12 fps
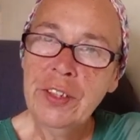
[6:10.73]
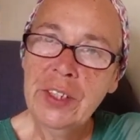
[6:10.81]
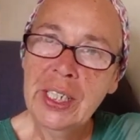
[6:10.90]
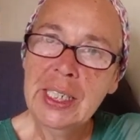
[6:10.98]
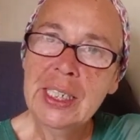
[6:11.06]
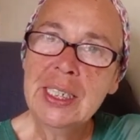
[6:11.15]
at
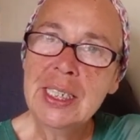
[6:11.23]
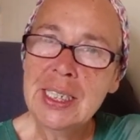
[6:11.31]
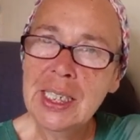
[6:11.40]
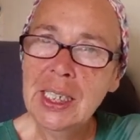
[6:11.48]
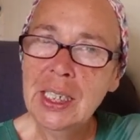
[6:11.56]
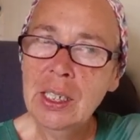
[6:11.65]
that and
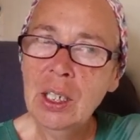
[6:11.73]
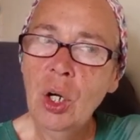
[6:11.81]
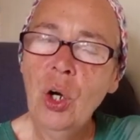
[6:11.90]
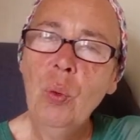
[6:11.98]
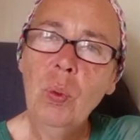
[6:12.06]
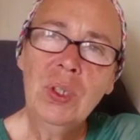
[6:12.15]
seeing,
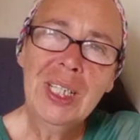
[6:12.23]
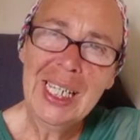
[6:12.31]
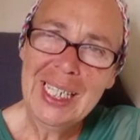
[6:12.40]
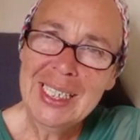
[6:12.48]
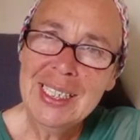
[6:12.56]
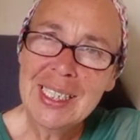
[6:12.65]
well,
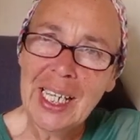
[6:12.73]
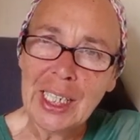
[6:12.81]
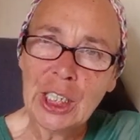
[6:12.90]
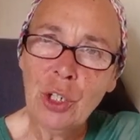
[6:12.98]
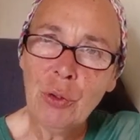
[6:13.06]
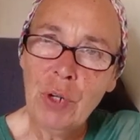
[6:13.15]
is
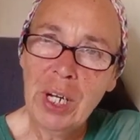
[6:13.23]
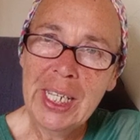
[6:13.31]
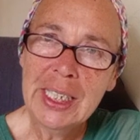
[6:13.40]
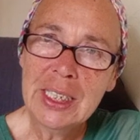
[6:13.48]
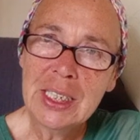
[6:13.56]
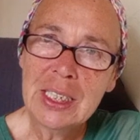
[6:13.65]
that
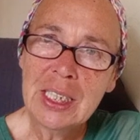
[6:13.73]
correct?